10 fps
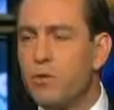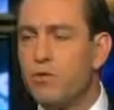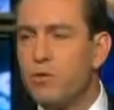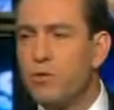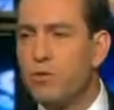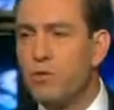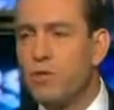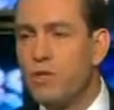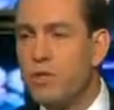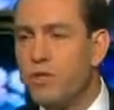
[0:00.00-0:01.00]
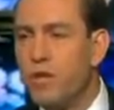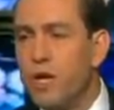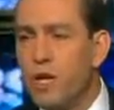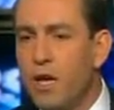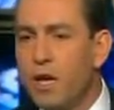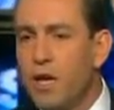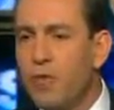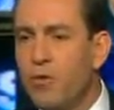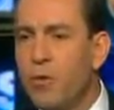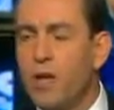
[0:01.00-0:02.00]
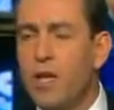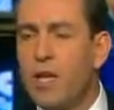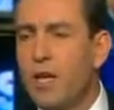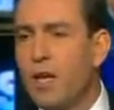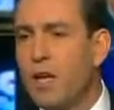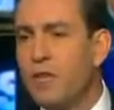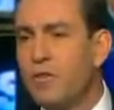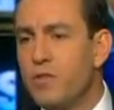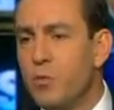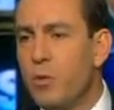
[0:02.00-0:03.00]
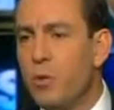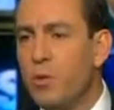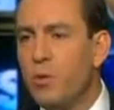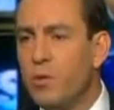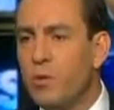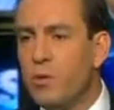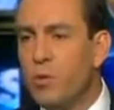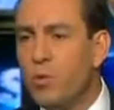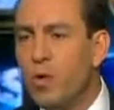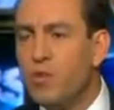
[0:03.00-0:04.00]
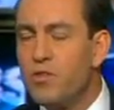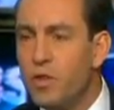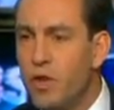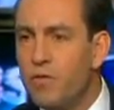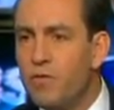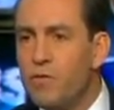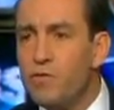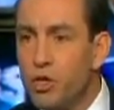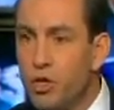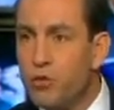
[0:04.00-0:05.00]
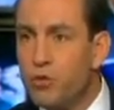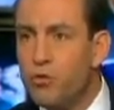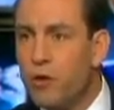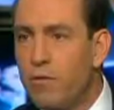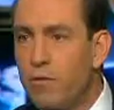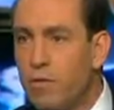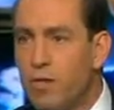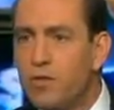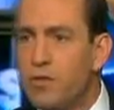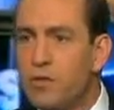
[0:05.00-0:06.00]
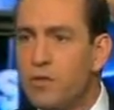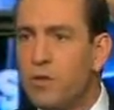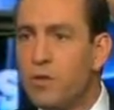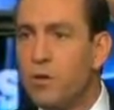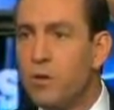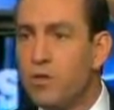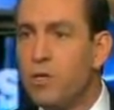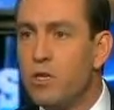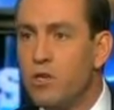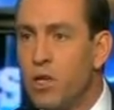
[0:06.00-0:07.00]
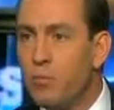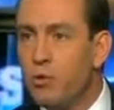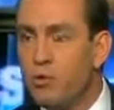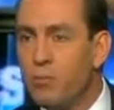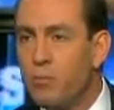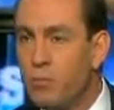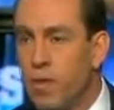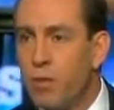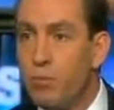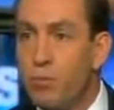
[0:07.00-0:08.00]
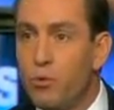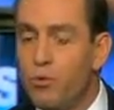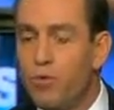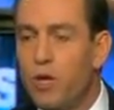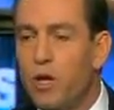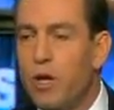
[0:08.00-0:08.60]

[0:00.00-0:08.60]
to the first question is, again, the Real ID Act is somewhere we want safe and secure driver's licenses. Those that are tamper-proof.